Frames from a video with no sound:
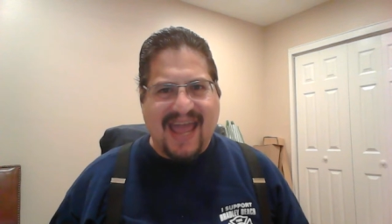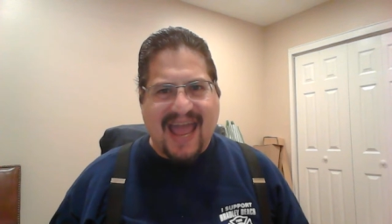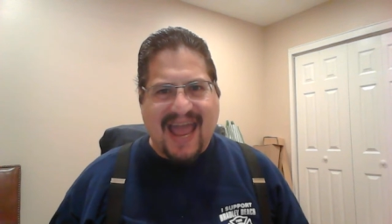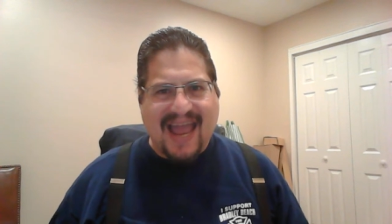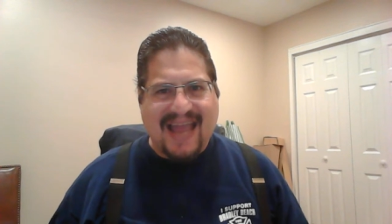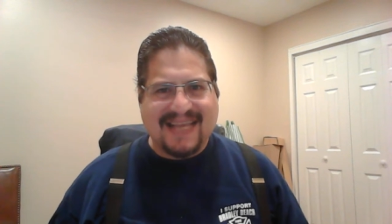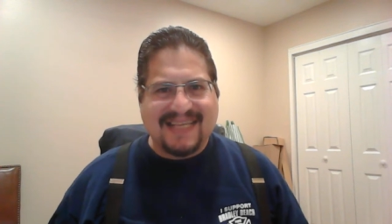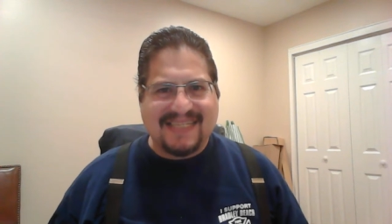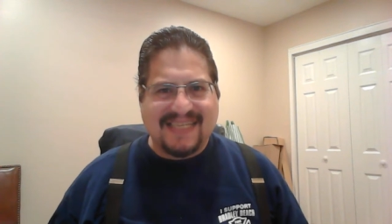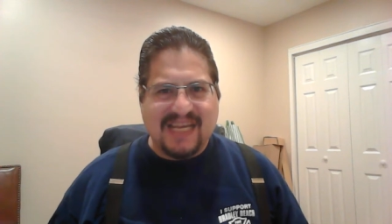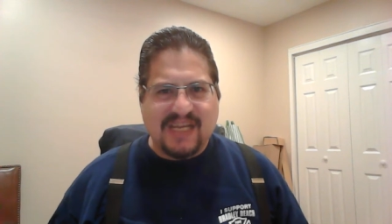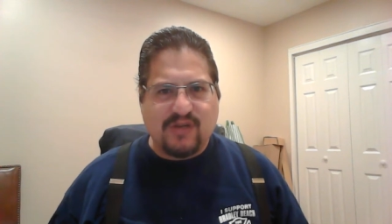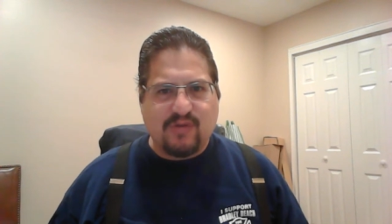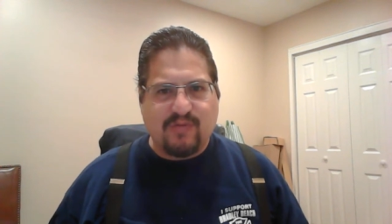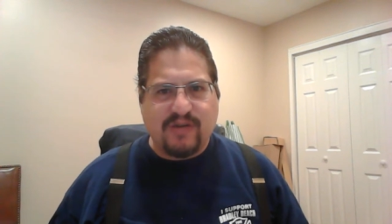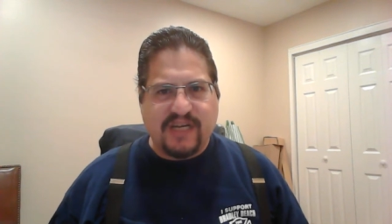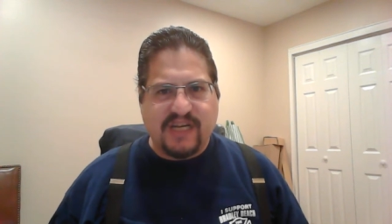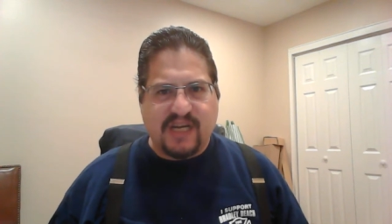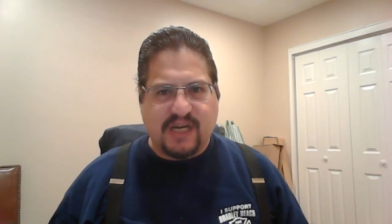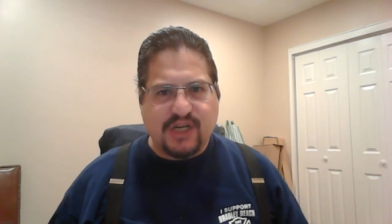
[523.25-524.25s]
accent
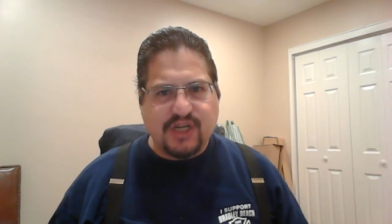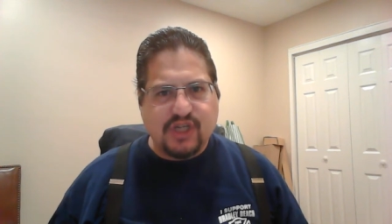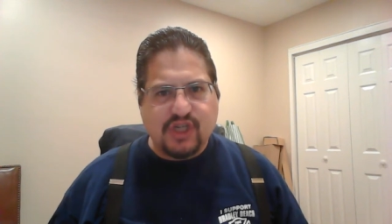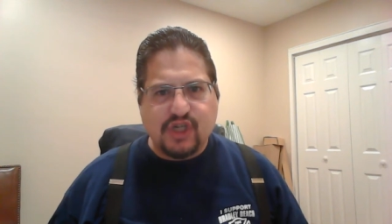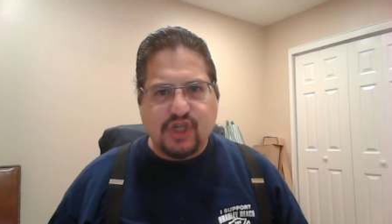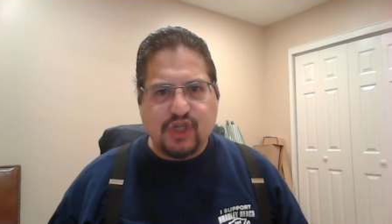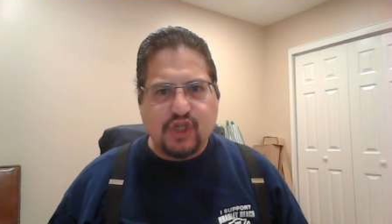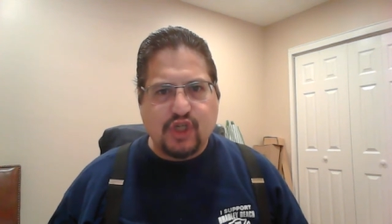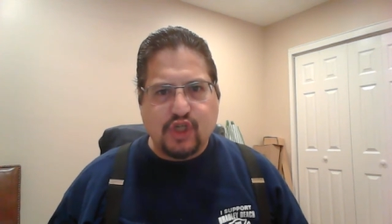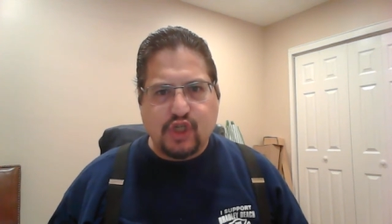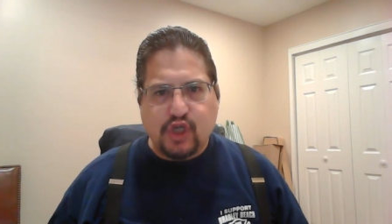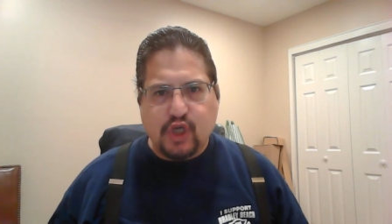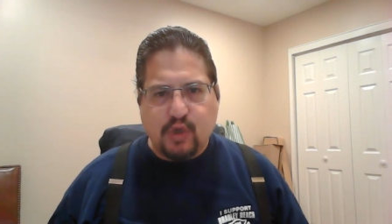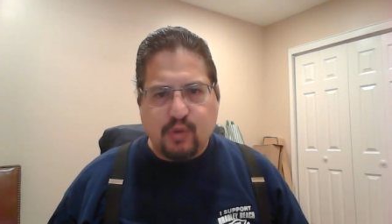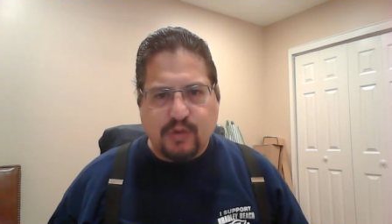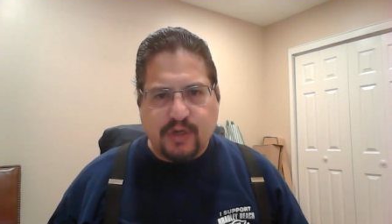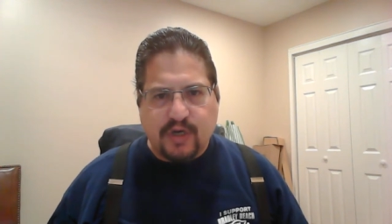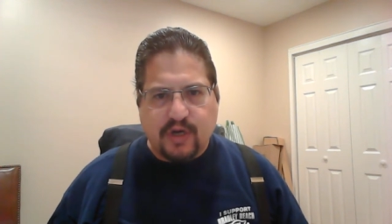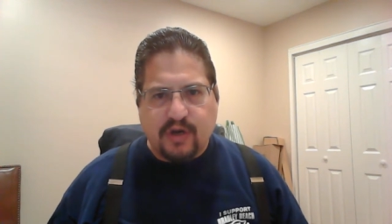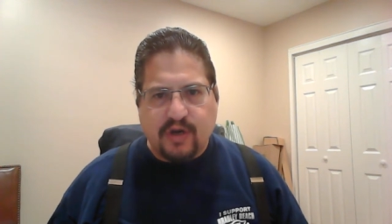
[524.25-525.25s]
reduction
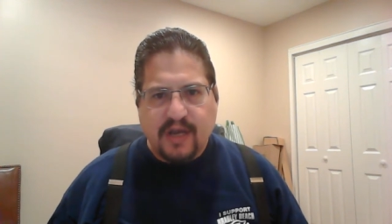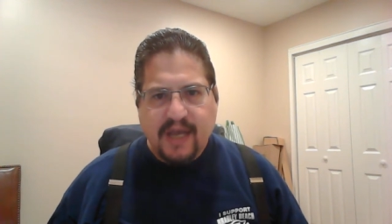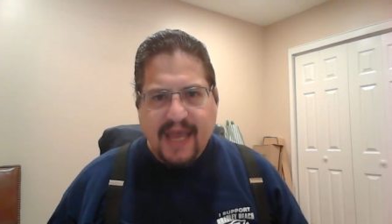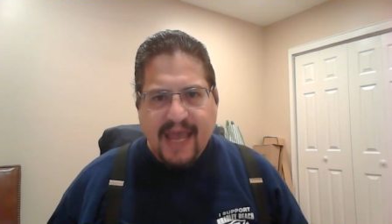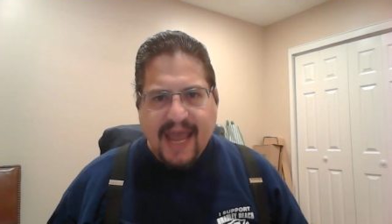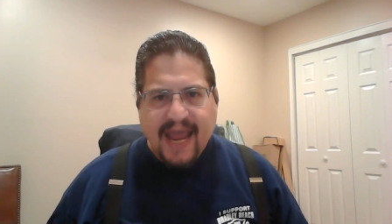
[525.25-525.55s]
tutor.